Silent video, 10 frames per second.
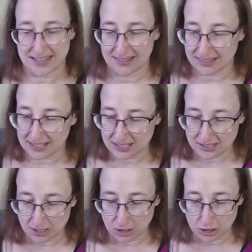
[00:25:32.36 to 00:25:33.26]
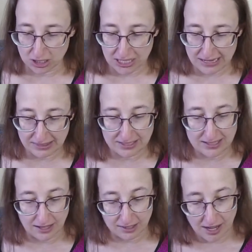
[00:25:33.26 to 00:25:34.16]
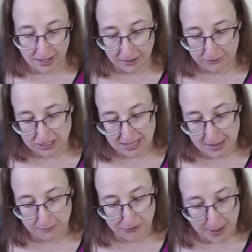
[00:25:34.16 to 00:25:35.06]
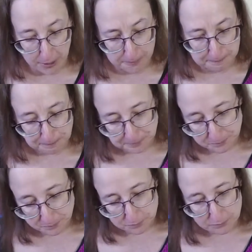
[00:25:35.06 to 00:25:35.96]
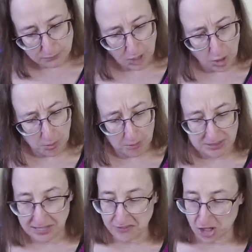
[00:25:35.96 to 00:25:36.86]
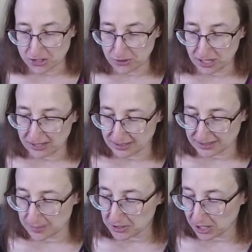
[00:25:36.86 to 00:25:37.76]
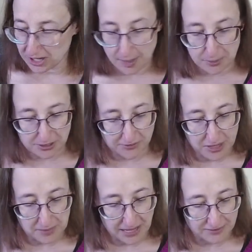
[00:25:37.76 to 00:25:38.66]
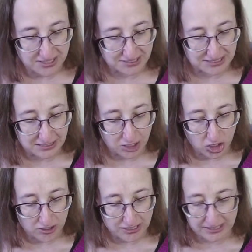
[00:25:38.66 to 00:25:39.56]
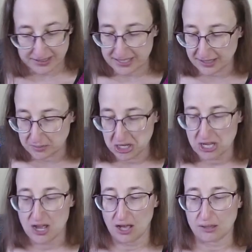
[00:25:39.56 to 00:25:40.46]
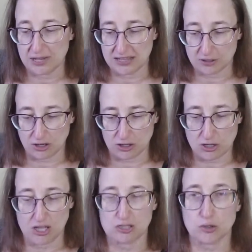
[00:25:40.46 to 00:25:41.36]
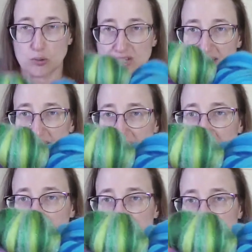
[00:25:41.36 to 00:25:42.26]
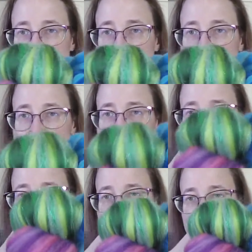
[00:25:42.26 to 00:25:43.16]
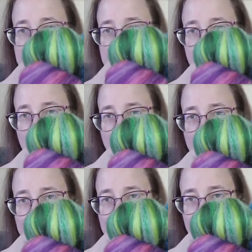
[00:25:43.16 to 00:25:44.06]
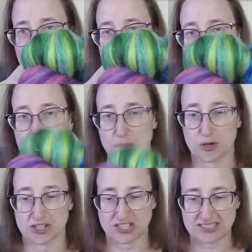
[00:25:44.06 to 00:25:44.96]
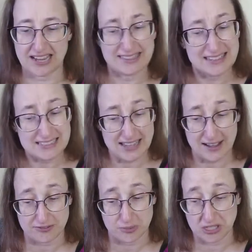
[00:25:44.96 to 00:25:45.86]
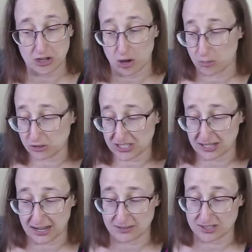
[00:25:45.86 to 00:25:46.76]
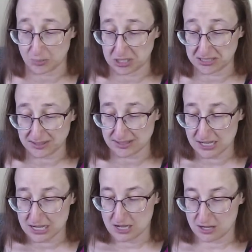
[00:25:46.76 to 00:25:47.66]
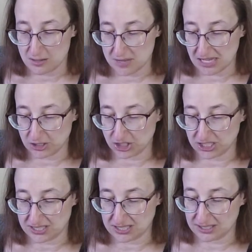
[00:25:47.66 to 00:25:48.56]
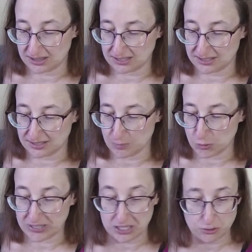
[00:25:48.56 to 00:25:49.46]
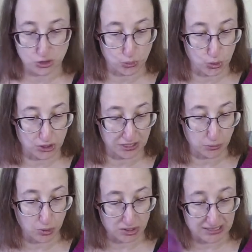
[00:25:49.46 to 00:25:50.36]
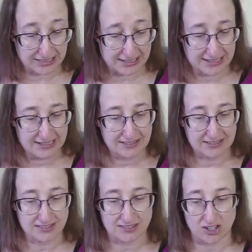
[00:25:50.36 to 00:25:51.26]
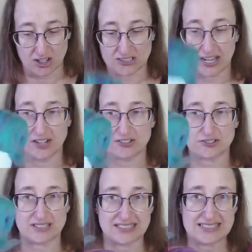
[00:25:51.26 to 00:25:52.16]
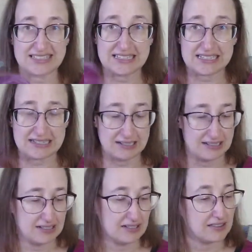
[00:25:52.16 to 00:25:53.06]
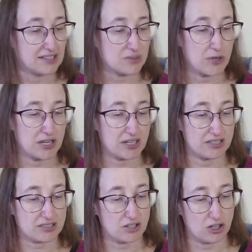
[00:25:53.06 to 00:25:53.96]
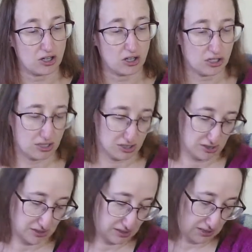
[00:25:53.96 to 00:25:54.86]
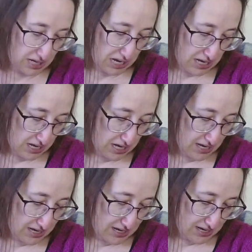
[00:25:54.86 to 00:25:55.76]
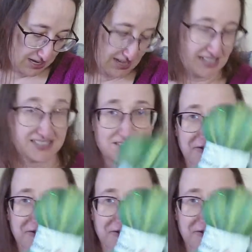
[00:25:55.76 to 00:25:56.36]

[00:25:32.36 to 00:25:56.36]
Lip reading: And these look like this, a lot of the same fiber. But they've also got some, a couple of them have Stellina carded into them, and they're all color coordinating, and I feel like maybe I will use them all together in a project. And these have to be almost an ounce a piece. And she did, this is Merino Swirly Whirly, this is called Under the Sea, this one is called Kissed a